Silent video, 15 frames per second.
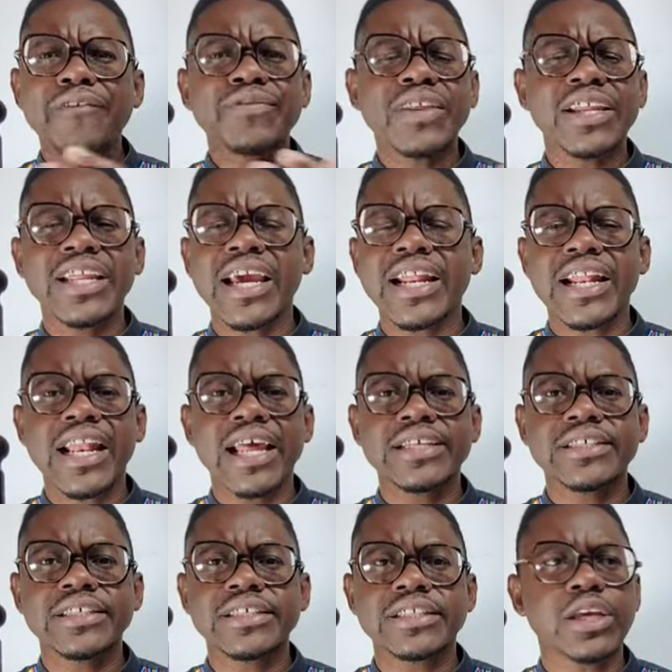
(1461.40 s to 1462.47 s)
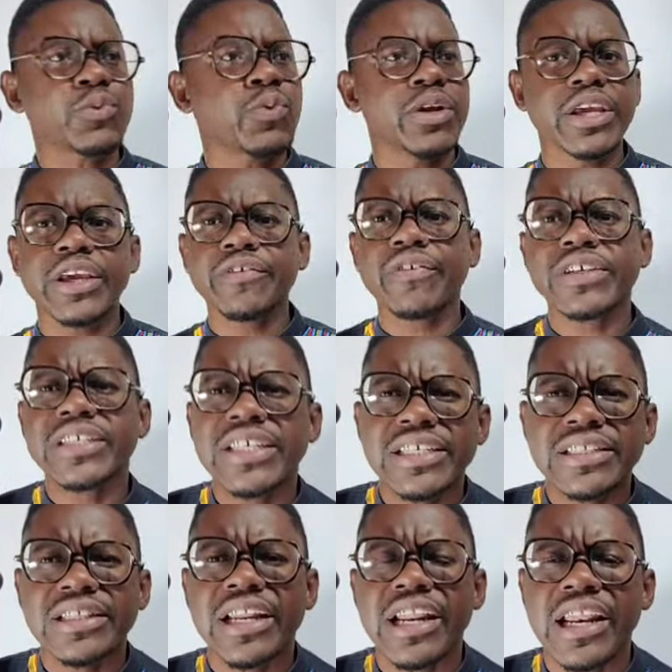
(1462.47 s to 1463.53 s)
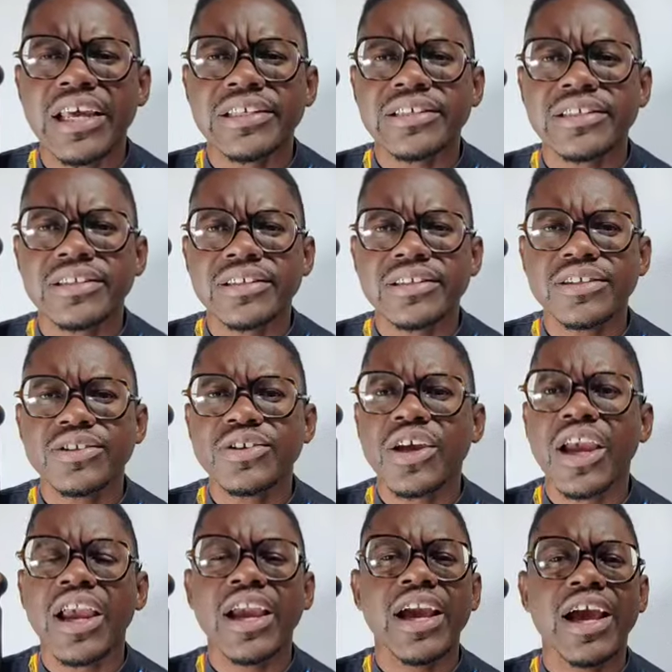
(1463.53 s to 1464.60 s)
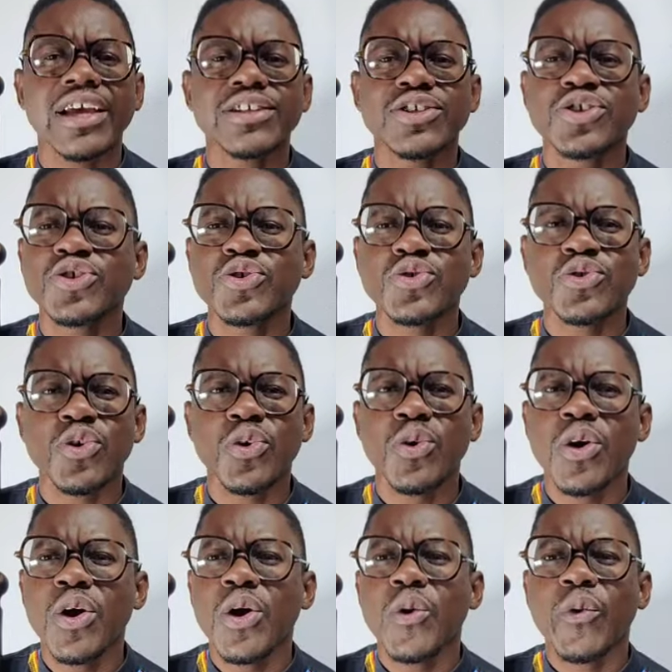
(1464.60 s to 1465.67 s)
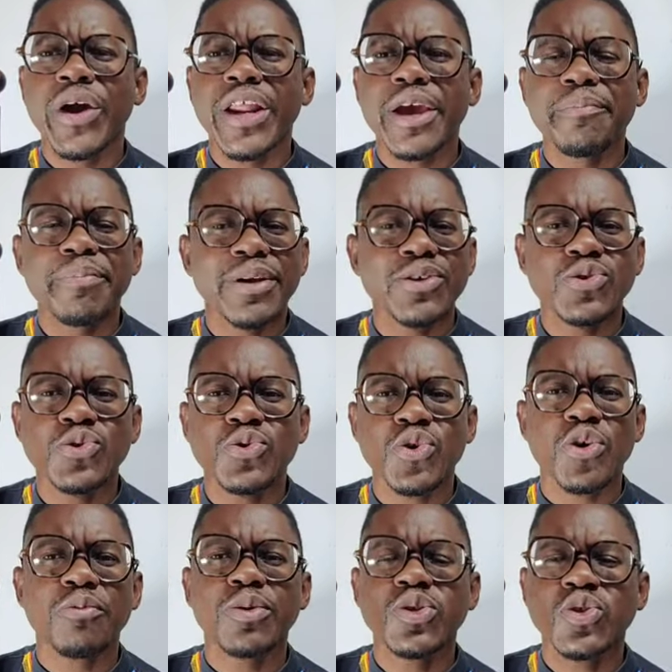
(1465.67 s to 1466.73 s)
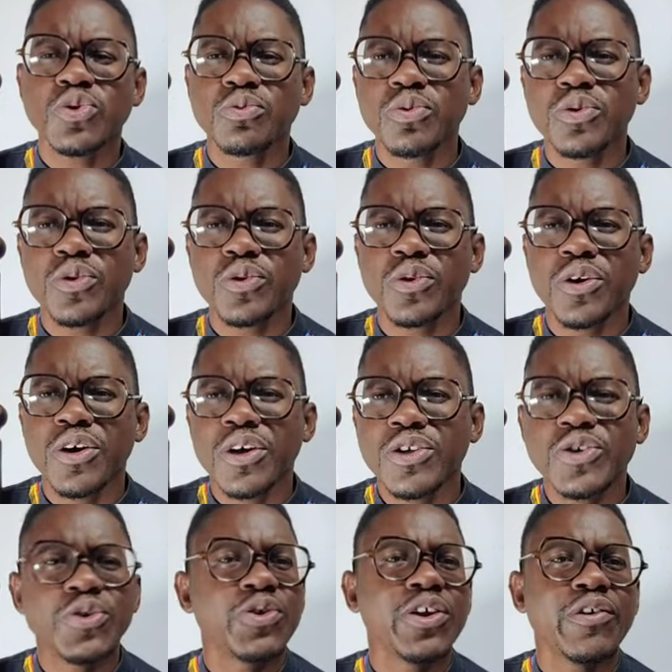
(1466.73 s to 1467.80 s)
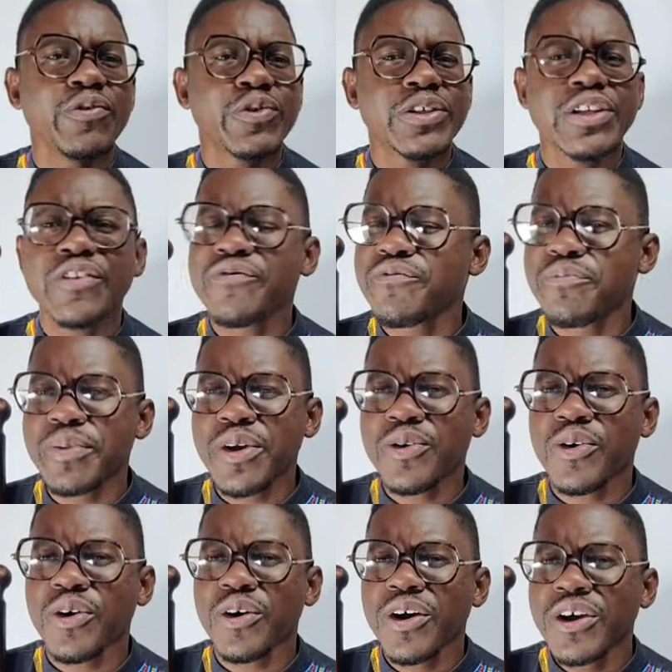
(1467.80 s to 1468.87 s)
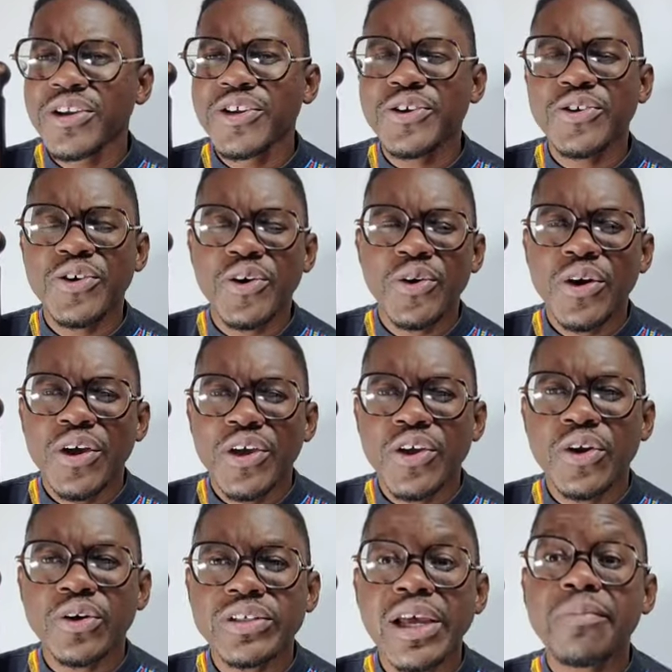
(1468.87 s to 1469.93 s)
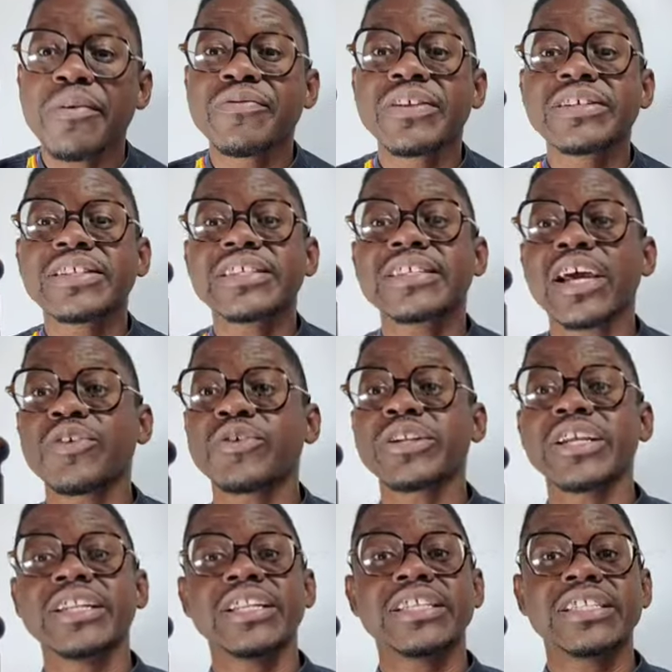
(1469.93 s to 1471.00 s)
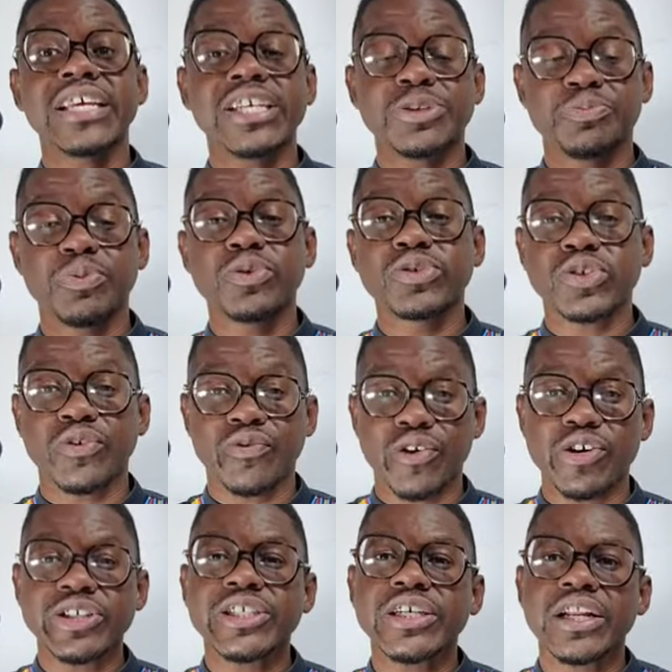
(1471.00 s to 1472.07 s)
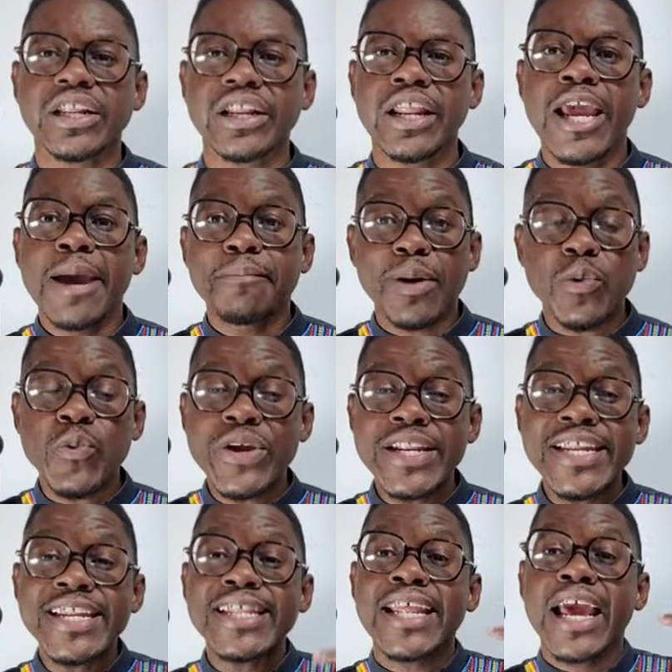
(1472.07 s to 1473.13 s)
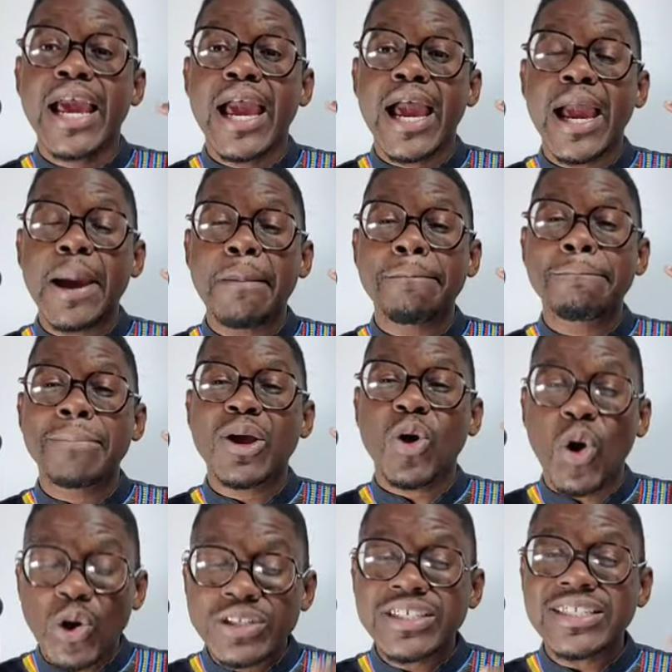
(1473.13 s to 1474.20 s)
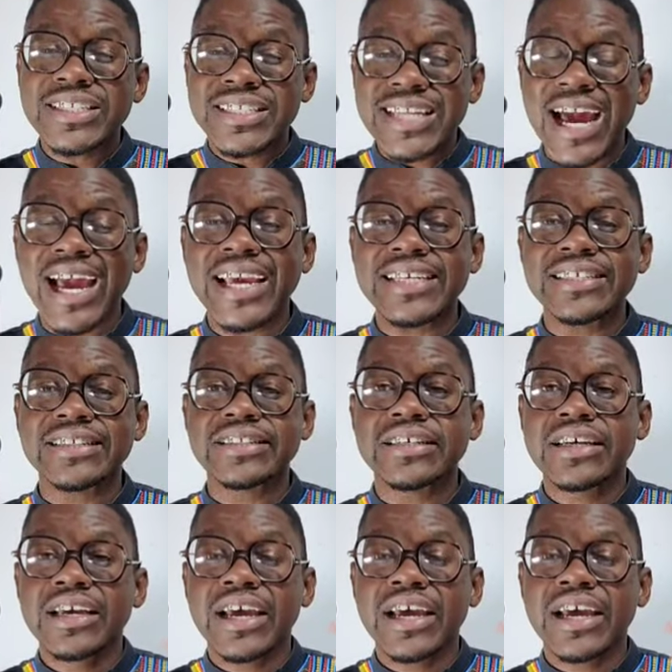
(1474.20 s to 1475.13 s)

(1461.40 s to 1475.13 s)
their classes that will give us history lessons. Say, hey guys, did you know what happened to Robert Subuku? Do you know Steve Biko? Do you know, some of these things are not in the textbooks of our children, but we need conscientized